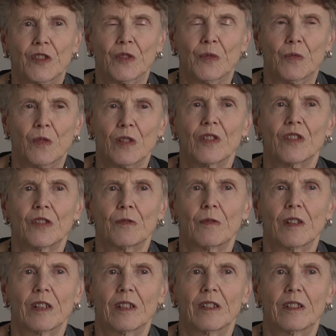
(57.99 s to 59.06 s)
to want to
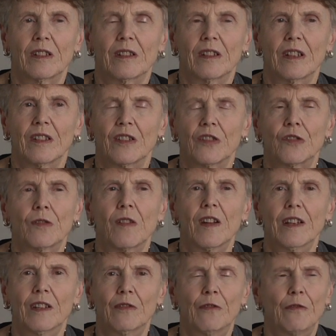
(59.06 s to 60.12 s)
write and to
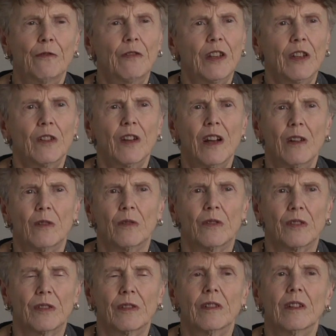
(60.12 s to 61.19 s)
try and figure
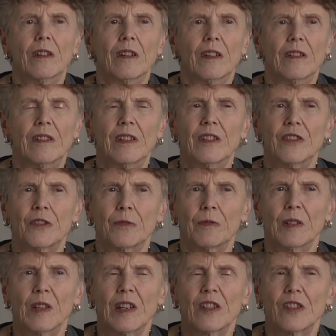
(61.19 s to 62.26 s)
out the
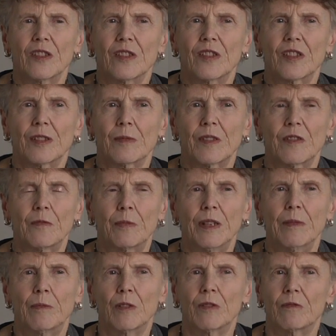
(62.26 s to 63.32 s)
interrelationships of
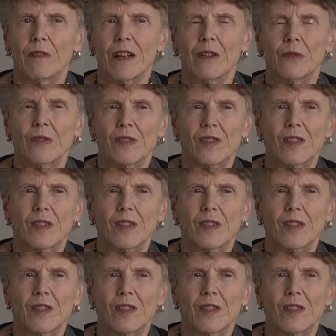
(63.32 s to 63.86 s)
people around